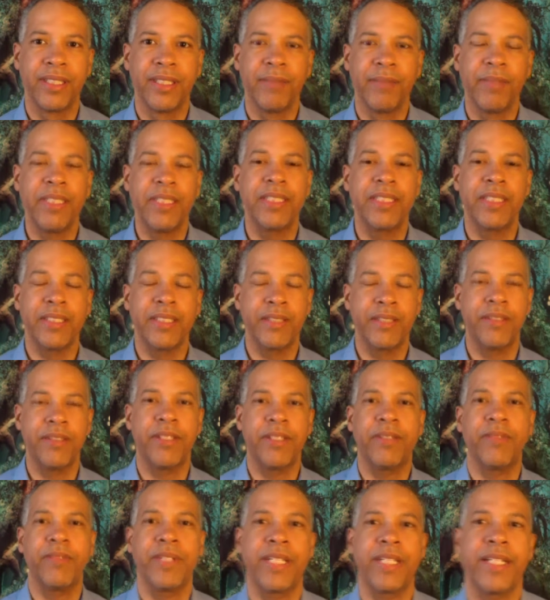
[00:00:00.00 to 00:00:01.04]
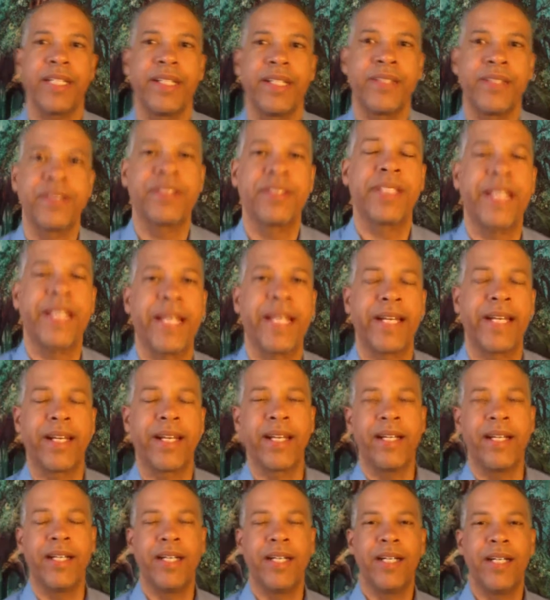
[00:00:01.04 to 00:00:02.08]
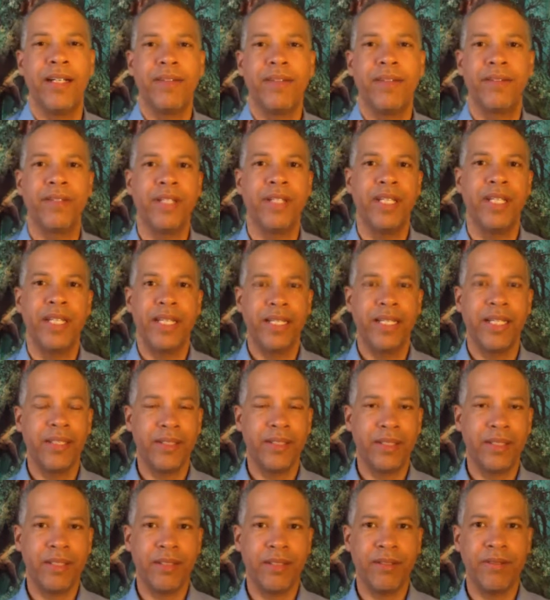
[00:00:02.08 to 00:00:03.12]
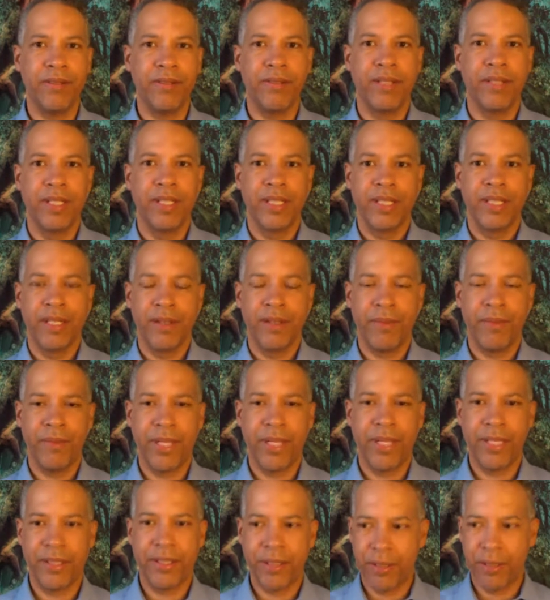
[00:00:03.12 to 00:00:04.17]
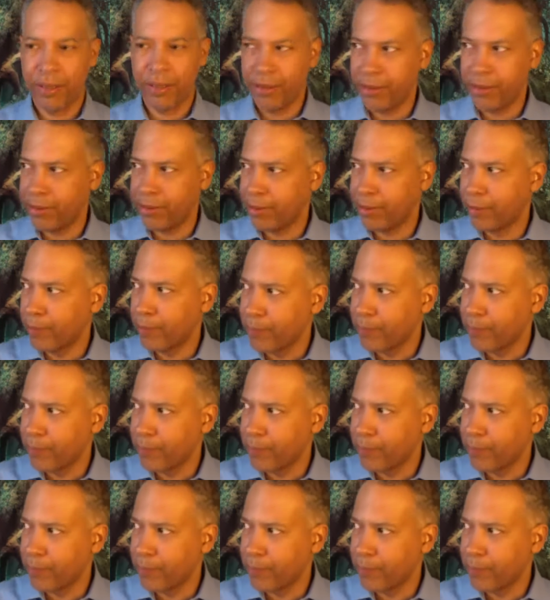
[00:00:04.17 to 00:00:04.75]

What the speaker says: Means that you don't really understand love. And so I want to